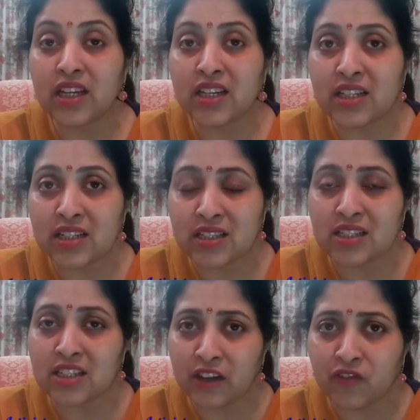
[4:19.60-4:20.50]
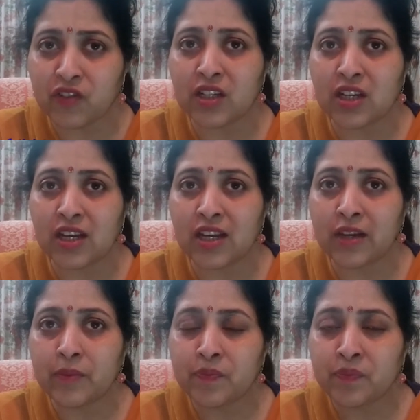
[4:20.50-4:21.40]
it is
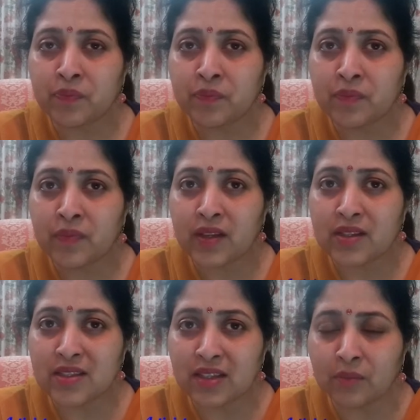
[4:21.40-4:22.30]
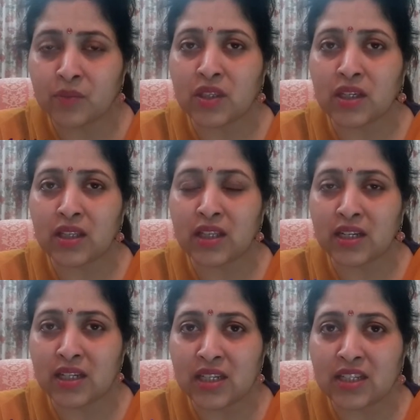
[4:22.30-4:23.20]
definitely something
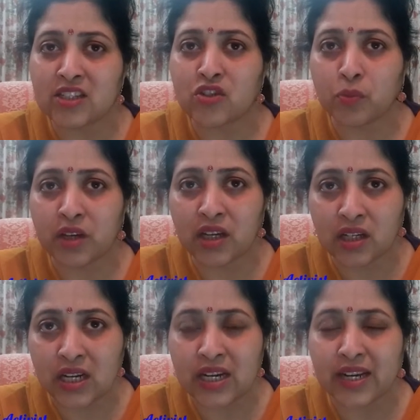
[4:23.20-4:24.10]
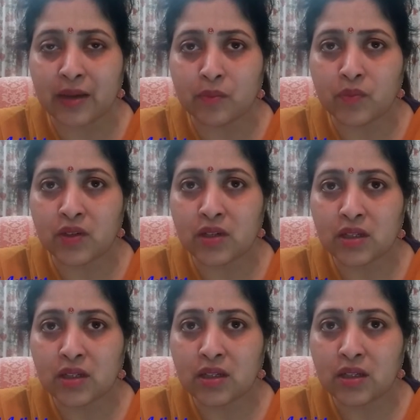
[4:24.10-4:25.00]
that needs to be condemned.
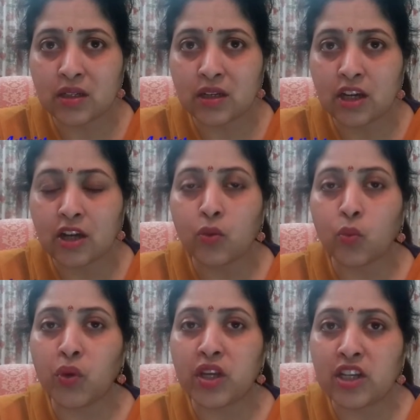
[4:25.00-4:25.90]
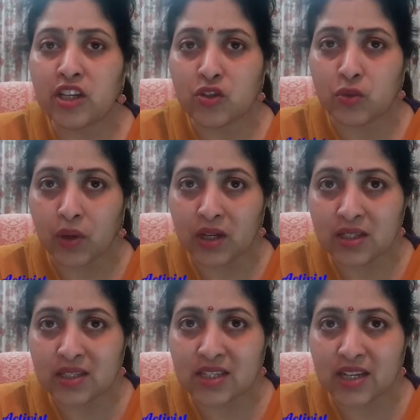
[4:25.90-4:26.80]
We need to
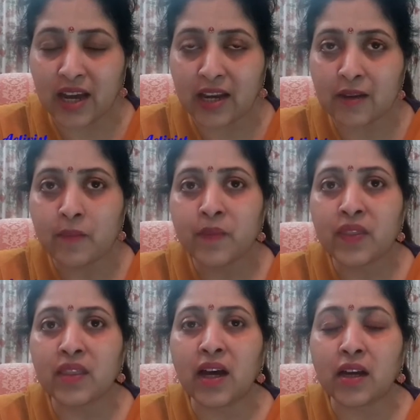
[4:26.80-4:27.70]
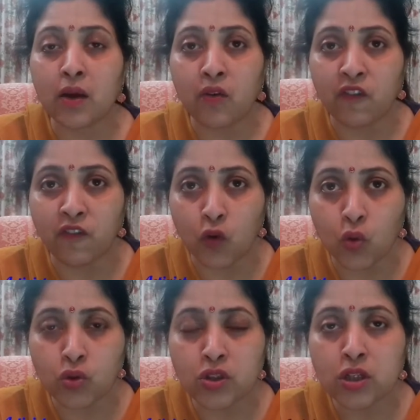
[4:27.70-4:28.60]
understand that our
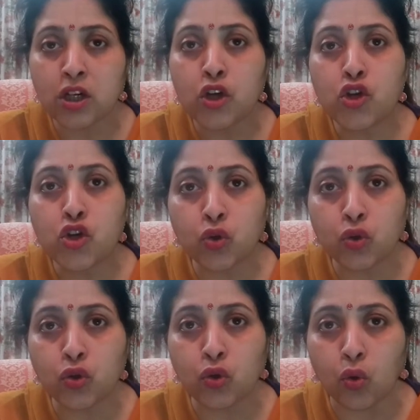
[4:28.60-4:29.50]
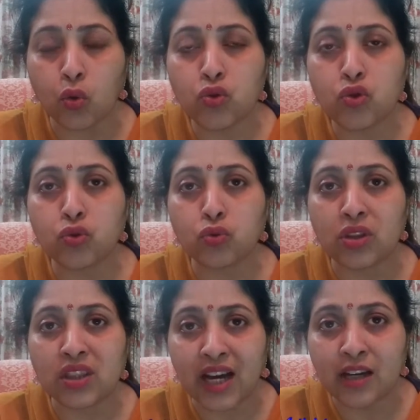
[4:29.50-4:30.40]
vote should go
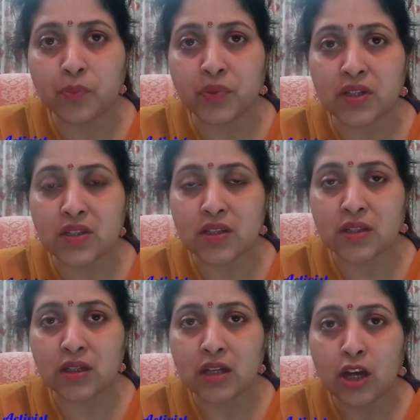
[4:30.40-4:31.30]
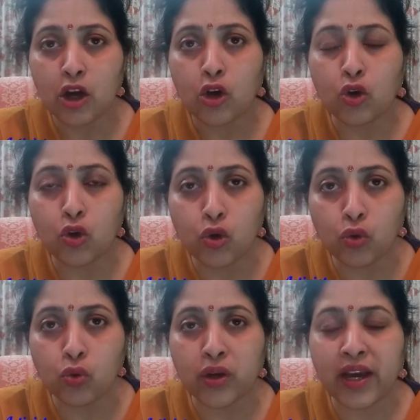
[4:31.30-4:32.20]
to that person
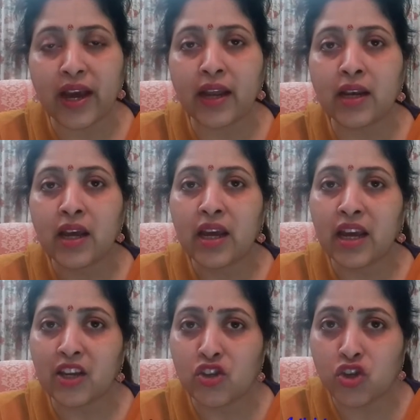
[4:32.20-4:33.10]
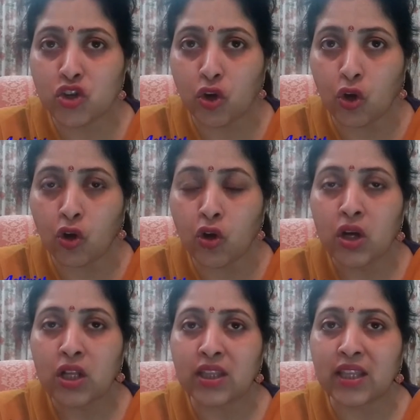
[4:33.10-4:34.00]
who can
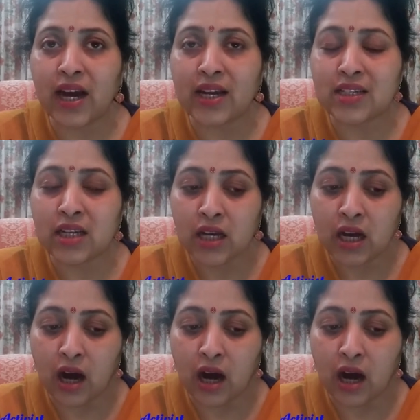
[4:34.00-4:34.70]
ensure that